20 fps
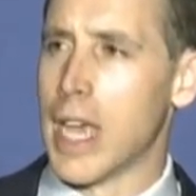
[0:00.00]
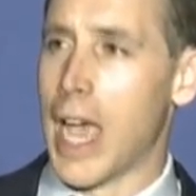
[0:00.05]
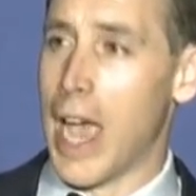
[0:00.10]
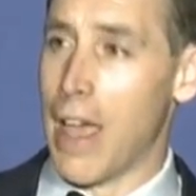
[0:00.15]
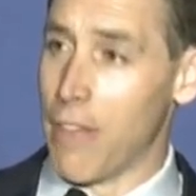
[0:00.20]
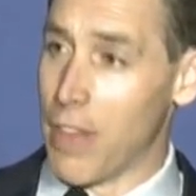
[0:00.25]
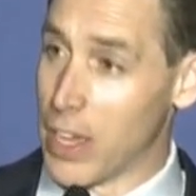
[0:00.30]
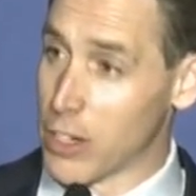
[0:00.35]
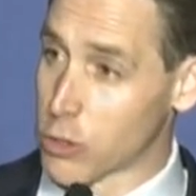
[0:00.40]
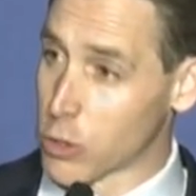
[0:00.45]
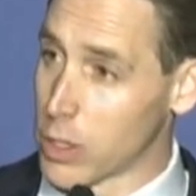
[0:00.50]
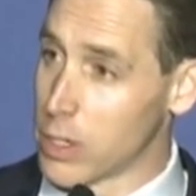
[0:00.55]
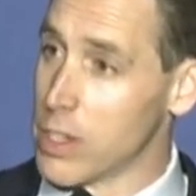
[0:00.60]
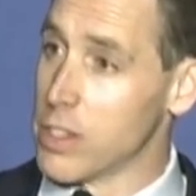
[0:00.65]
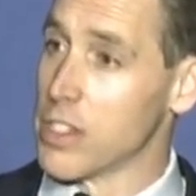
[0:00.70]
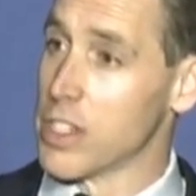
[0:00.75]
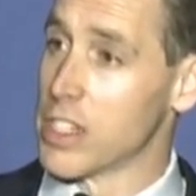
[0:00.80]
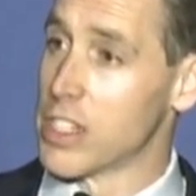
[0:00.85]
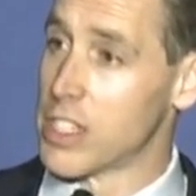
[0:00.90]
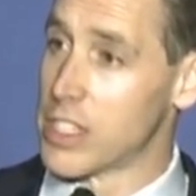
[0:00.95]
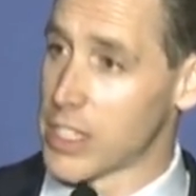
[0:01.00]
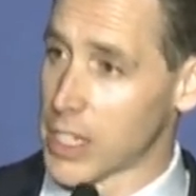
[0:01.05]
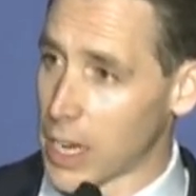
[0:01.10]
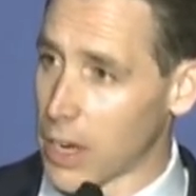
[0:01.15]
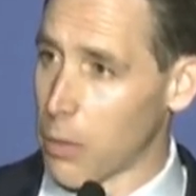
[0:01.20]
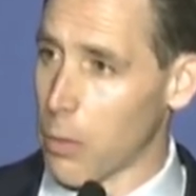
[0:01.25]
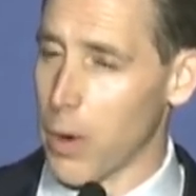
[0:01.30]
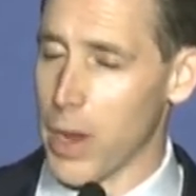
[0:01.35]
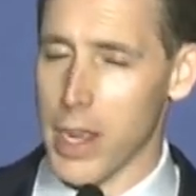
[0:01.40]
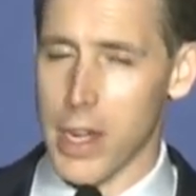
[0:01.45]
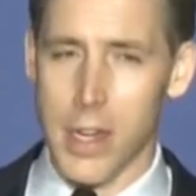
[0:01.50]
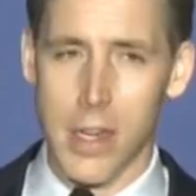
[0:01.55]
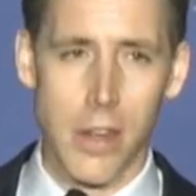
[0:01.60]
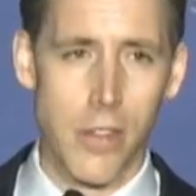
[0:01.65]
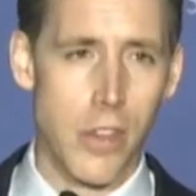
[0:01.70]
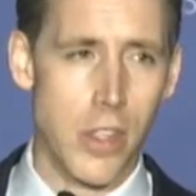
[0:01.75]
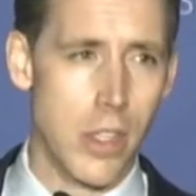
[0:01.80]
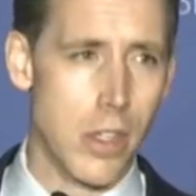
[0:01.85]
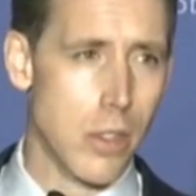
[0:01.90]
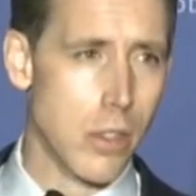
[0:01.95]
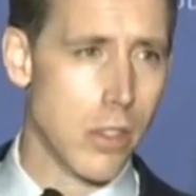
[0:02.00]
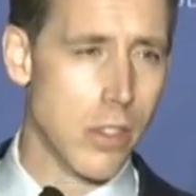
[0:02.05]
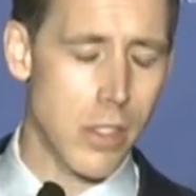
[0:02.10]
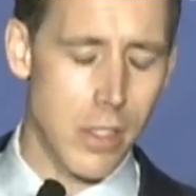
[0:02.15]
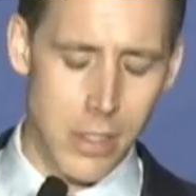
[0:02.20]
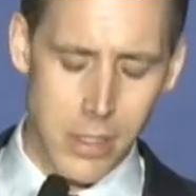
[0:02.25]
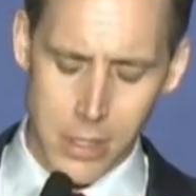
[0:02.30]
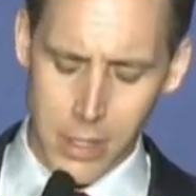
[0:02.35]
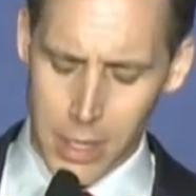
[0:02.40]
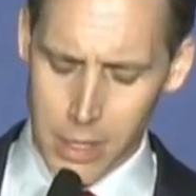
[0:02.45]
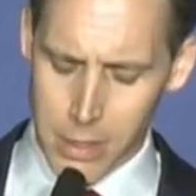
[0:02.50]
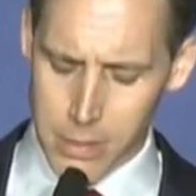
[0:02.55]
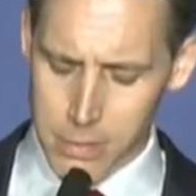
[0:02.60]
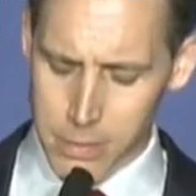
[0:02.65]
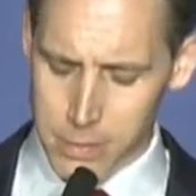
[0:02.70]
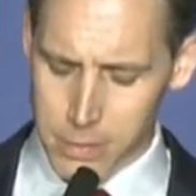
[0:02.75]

and that trend has accelerated in the years since then.